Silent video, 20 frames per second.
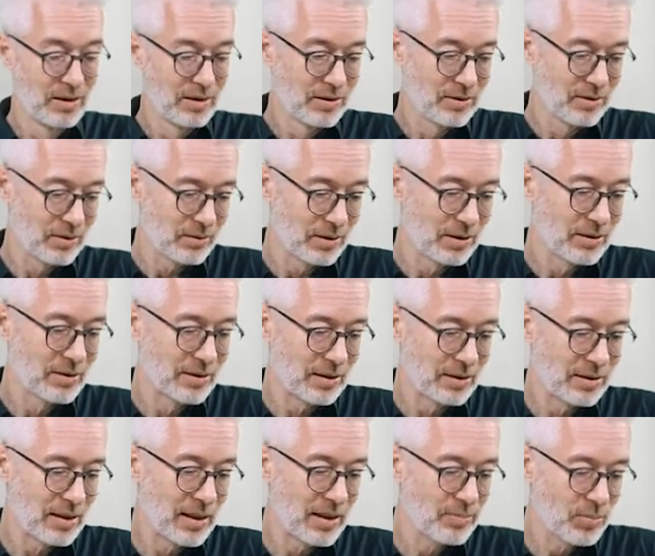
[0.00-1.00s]
So this is a
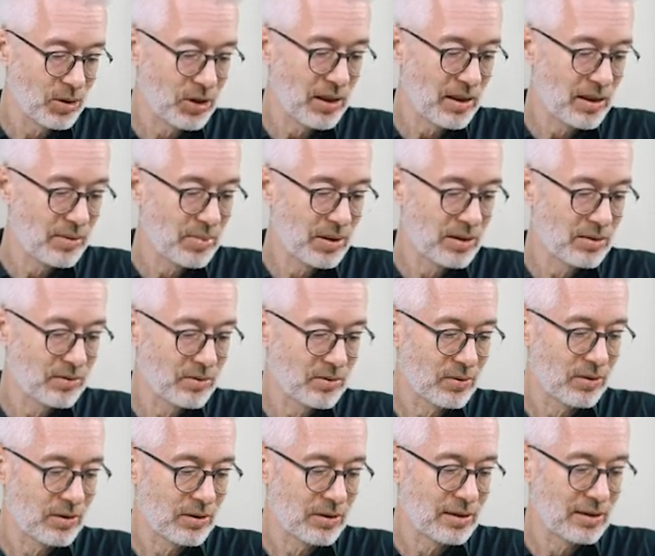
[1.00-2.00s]
type shape and of
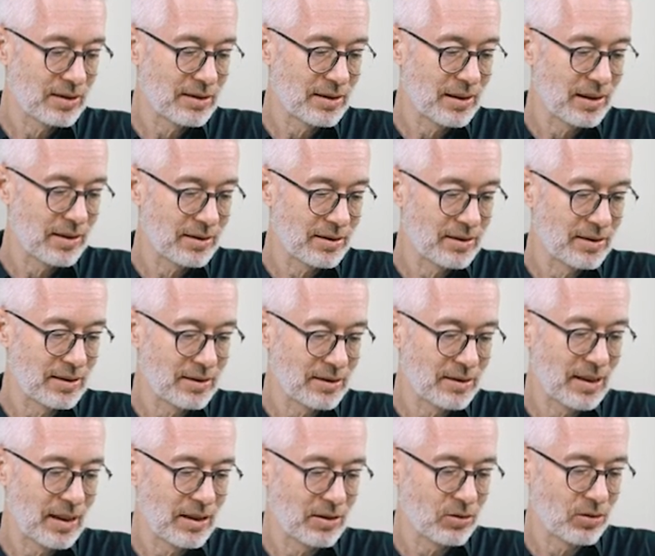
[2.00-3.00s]
course it says this
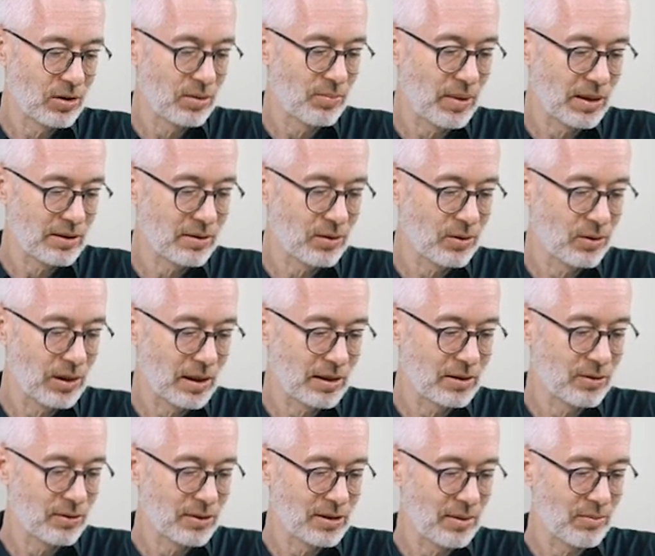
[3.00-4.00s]
country must
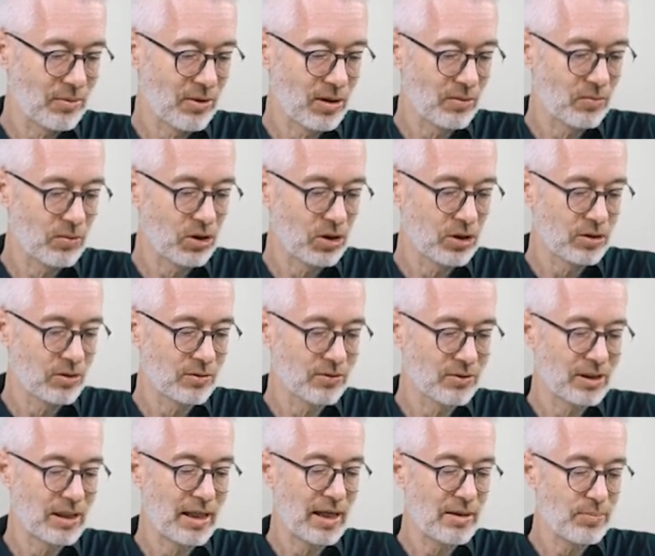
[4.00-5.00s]
connect to something which is
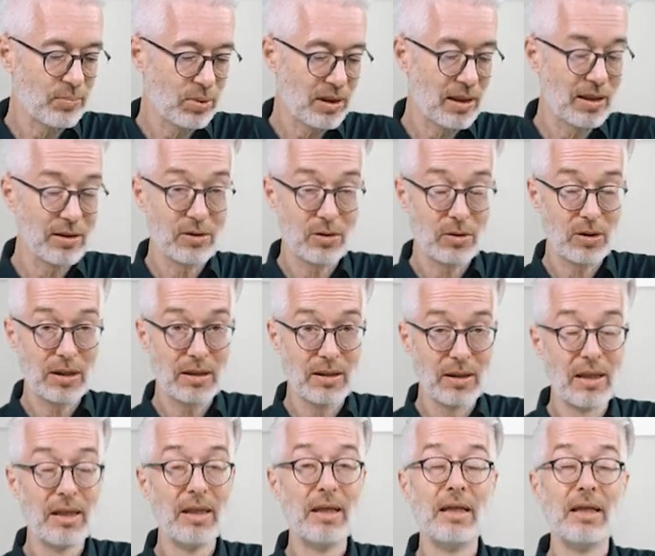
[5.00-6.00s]
of type country
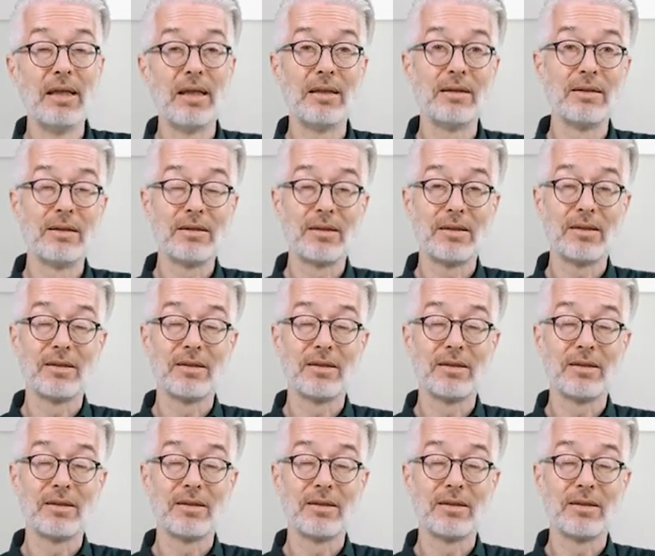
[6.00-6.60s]
and this